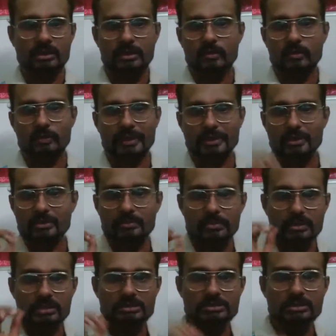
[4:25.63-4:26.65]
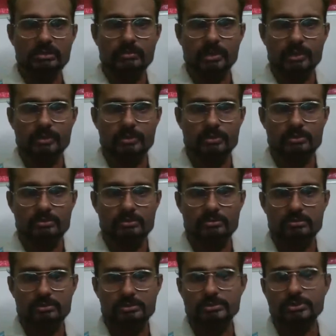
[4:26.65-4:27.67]
When you burst the balloon,
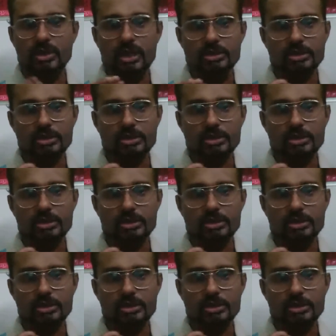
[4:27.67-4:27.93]
not